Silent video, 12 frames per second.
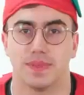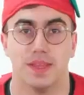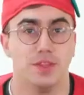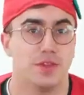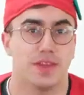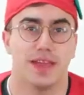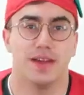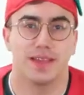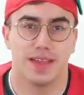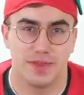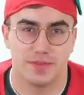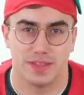In the UK, our
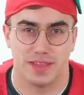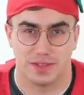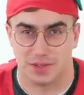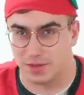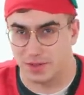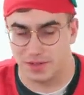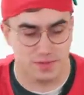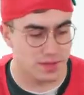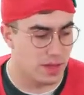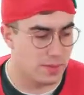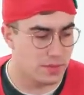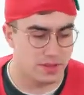KFC exclusives
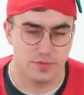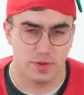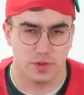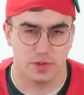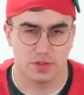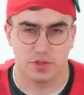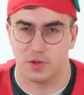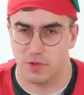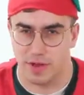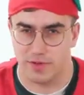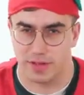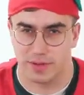are mostly focused on the
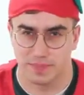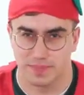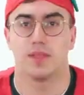gravy.